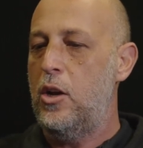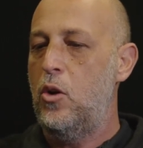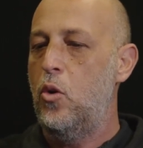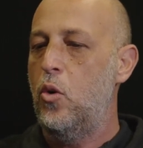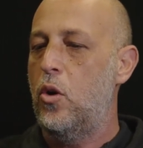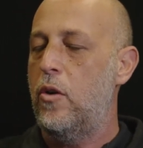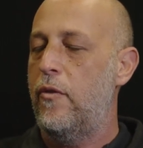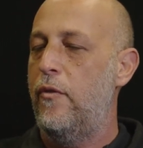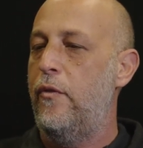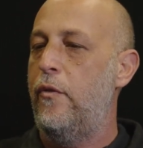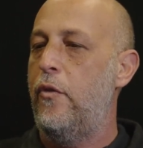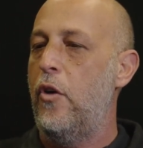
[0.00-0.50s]

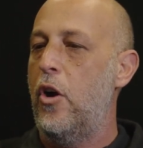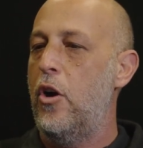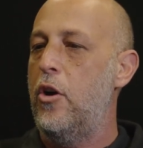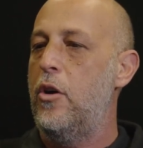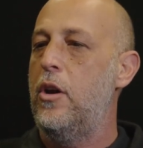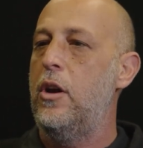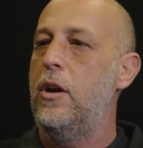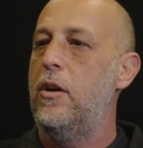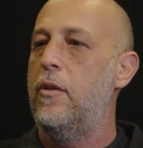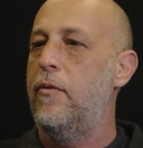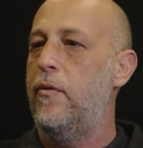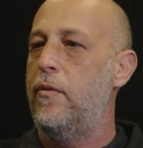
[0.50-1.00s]
look
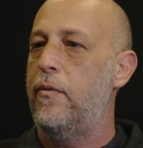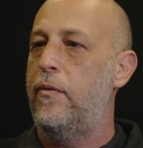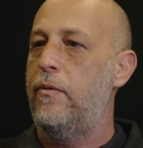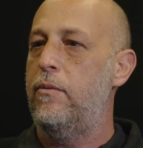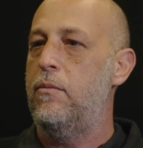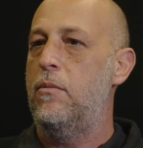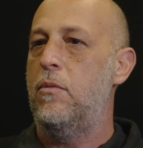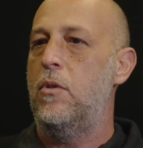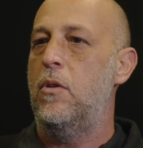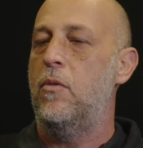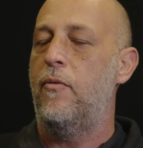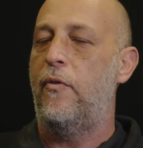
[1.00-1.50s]
very
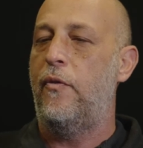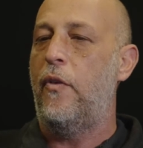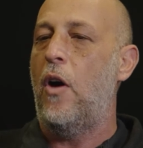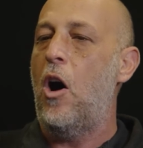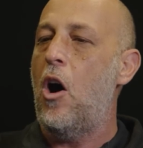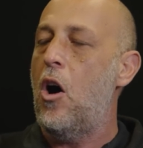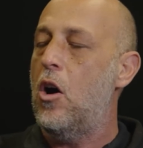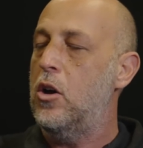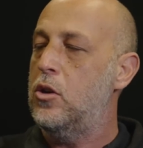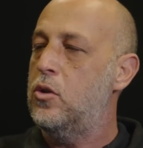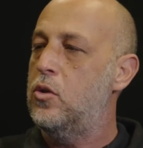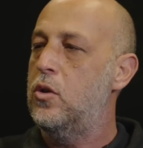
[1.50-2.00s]

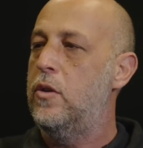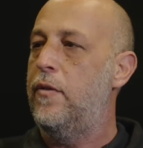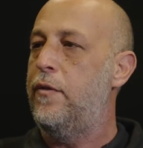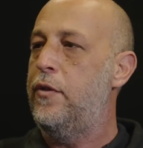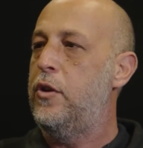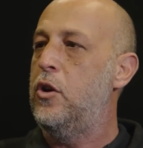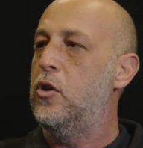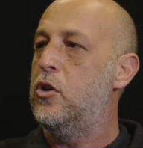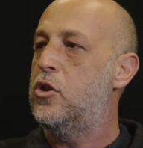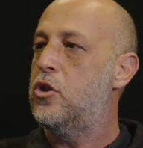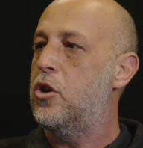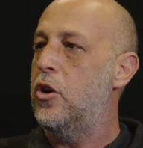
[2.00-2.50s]
far to the
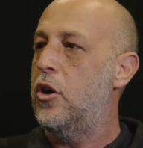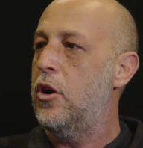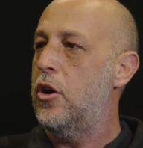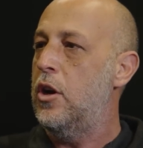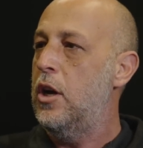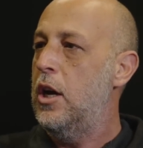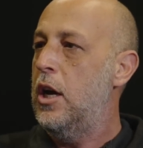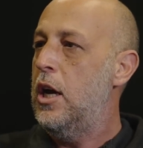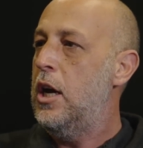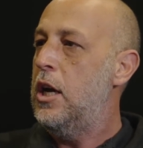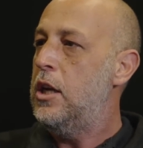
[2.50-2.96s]
future.